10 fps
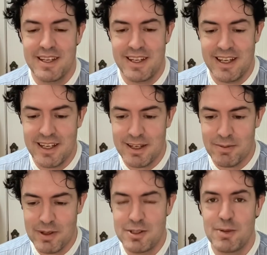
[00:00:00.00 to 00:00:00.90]

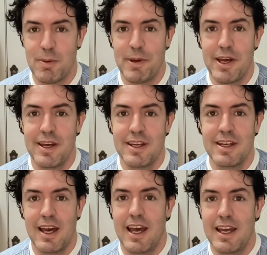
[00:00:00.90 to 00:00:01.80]
Once you prepare,
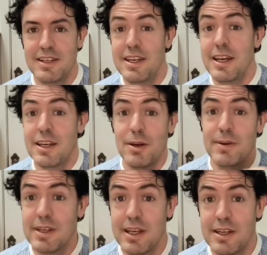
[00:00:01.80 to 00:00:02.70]
and yeah,
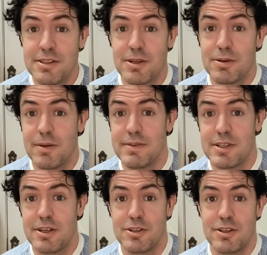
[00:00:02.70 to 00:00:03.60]
going to
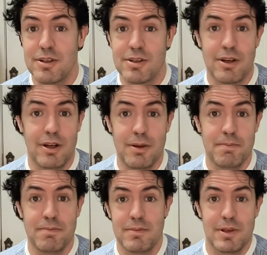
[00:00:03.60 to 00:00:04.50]

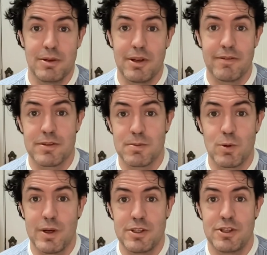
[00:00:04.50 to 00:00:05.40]
ESLconversation.com, looking for some
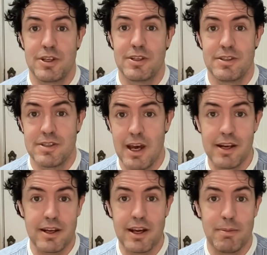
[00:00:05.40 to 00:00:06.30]
questions,
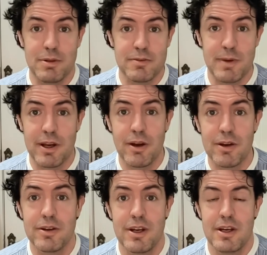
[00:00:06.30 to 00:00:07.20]
adding a couple of my
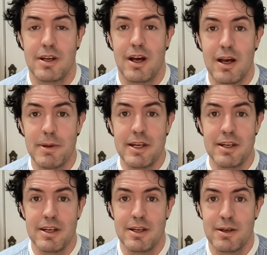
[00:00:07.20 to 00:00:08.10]
own. I mean,
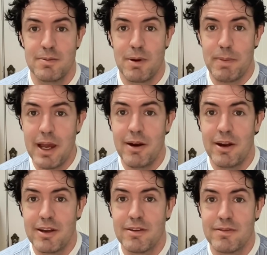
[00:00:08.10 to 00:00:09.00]

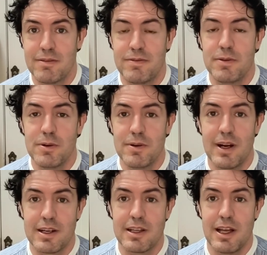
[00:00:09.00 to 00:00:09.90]
preparing
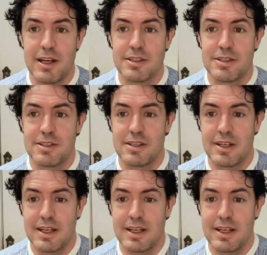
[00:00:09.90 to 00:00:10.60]
for a class,